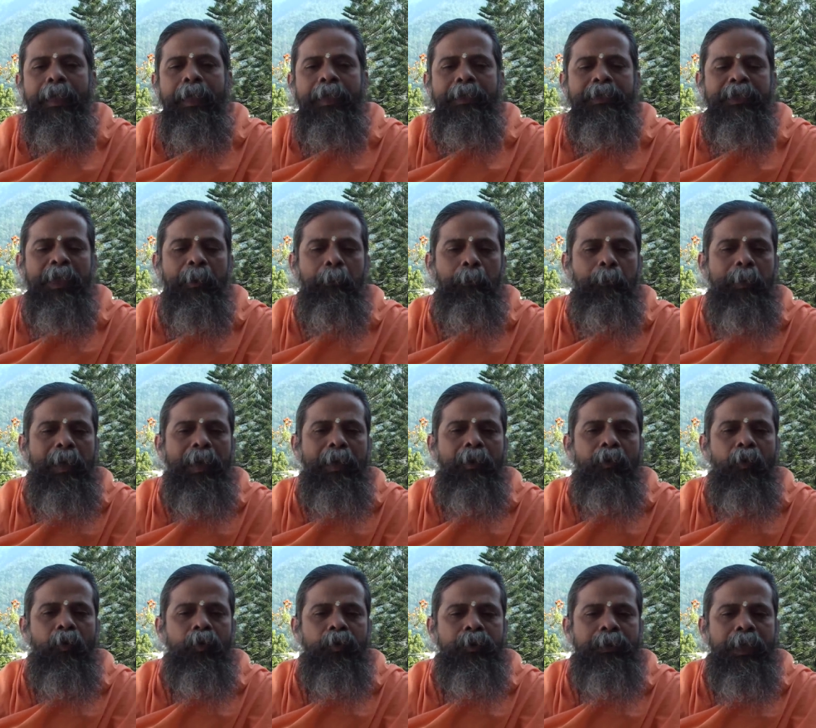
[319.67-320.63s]
Simply
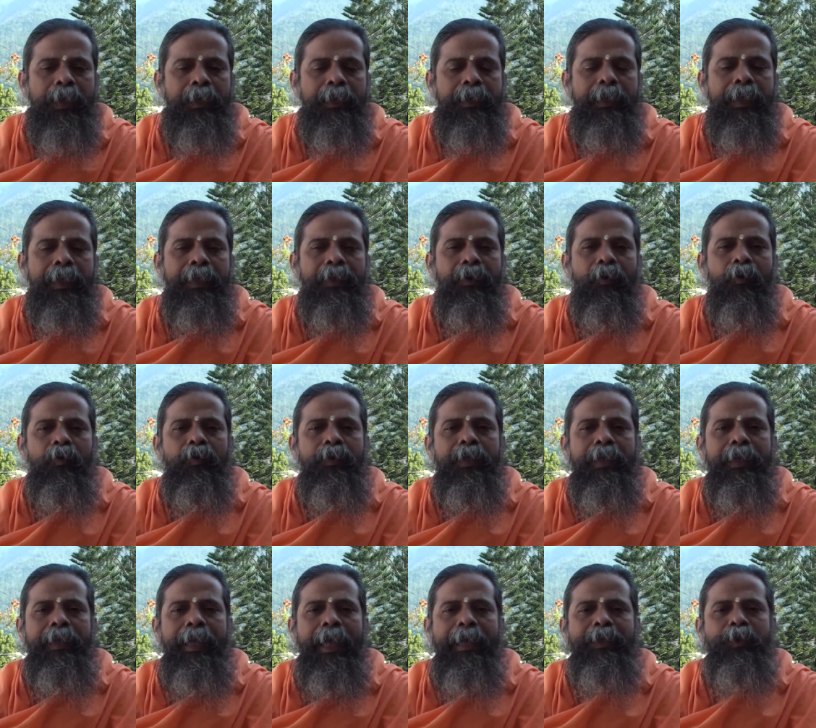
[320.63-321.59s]
concentrate on
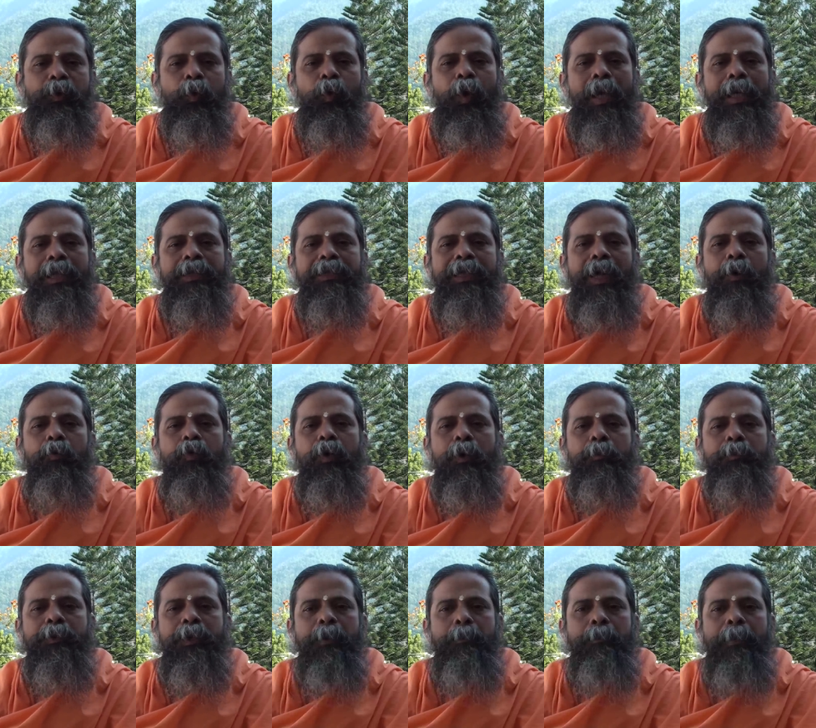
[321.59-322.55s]
the natural sound
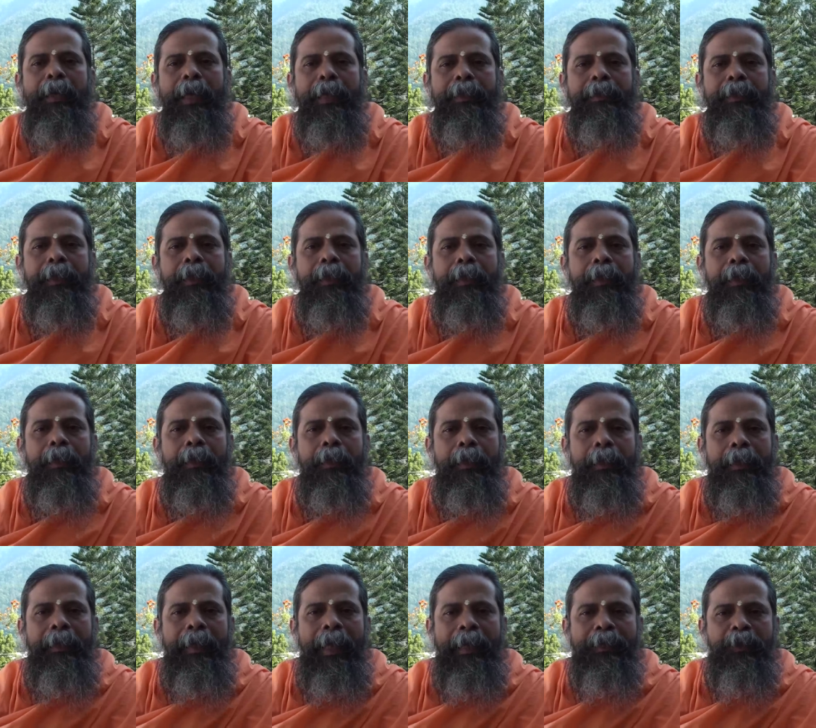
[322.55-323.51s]
of the breath.
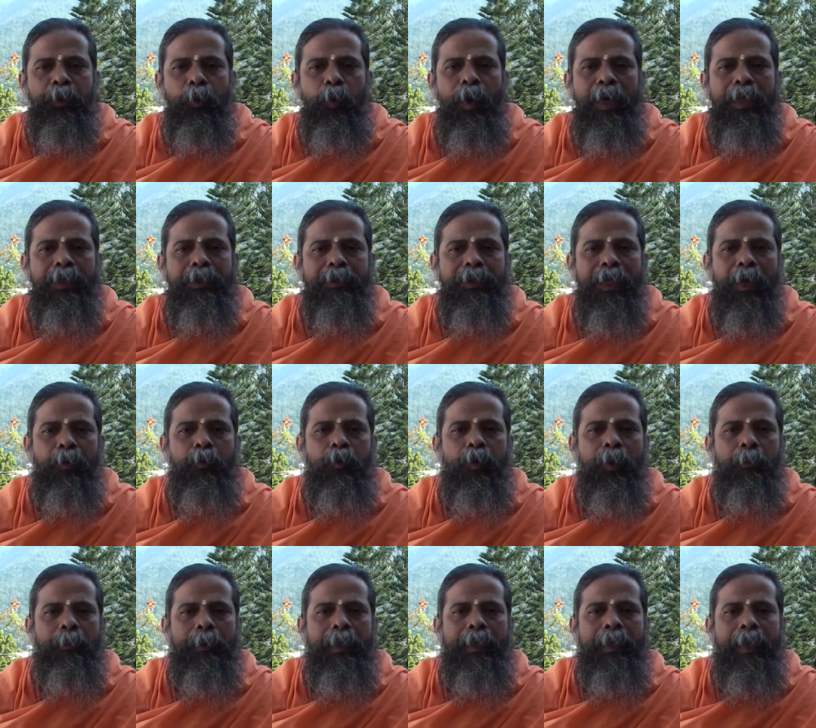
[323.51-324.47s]
Natural sound
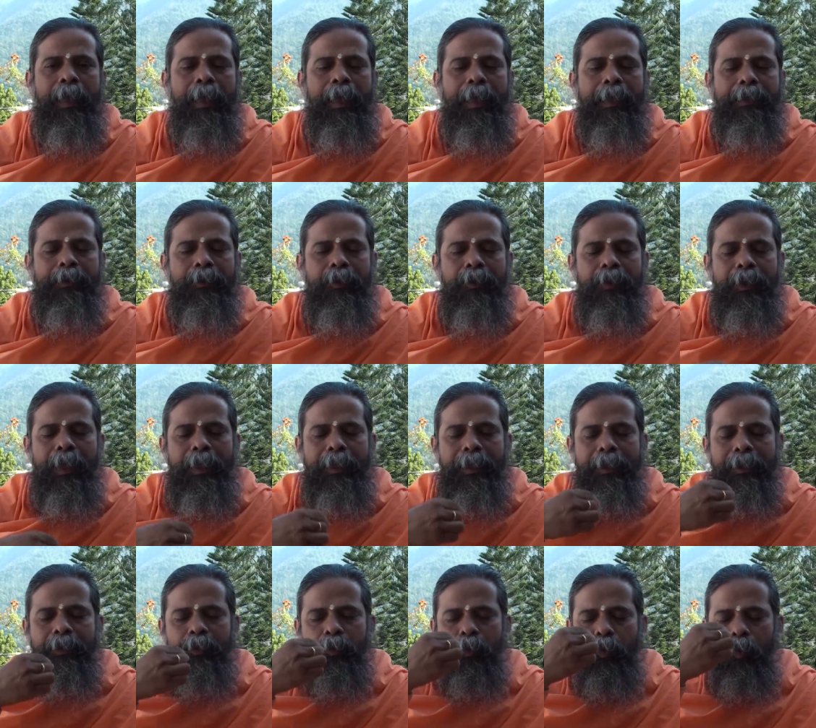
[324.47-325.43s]
of inhalation, that
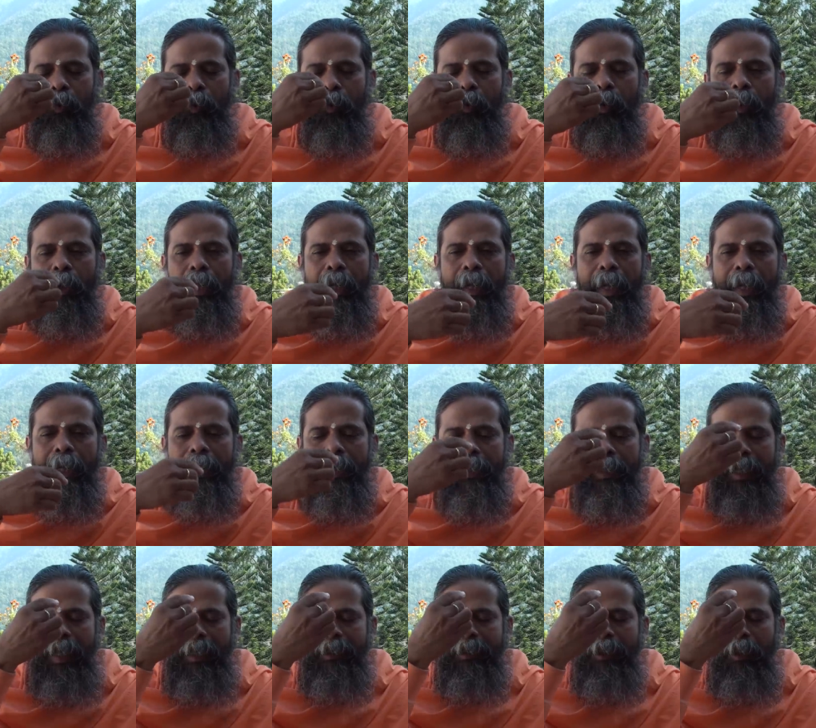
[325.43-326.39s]
is Soham, and the
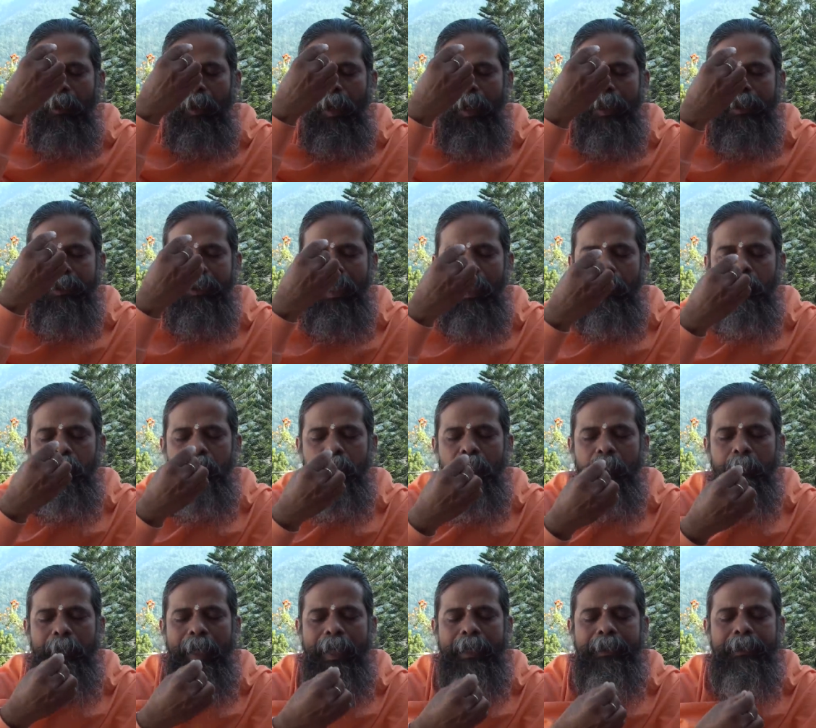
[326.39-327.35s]
natural sound
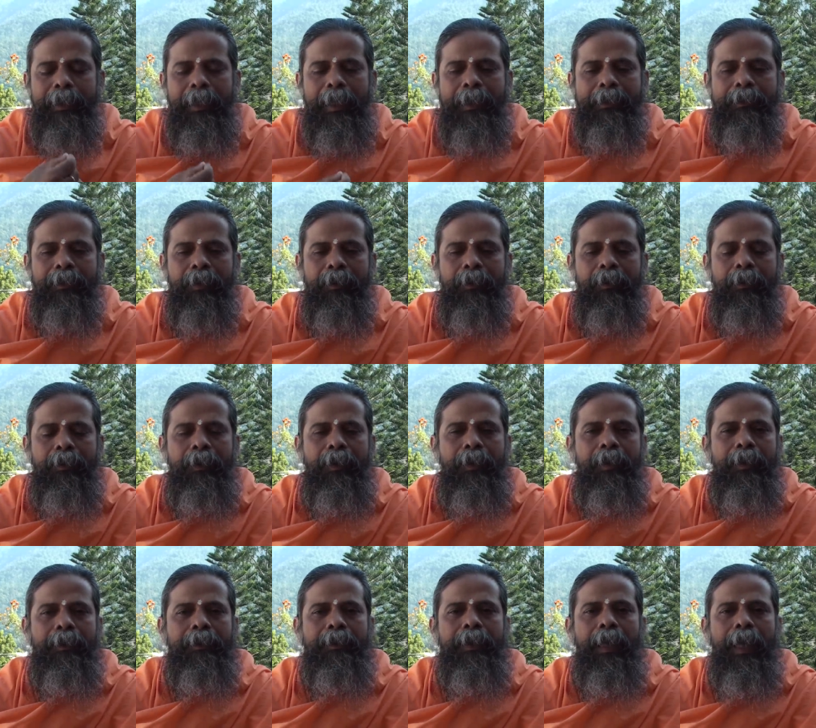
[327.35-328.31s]
of exhalation,
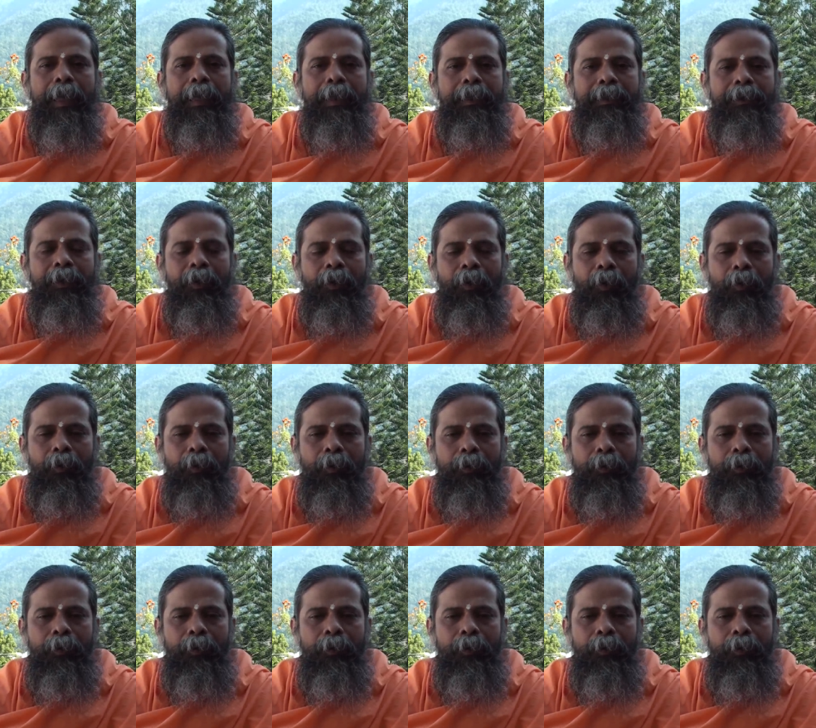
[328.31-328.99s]
that is Hum.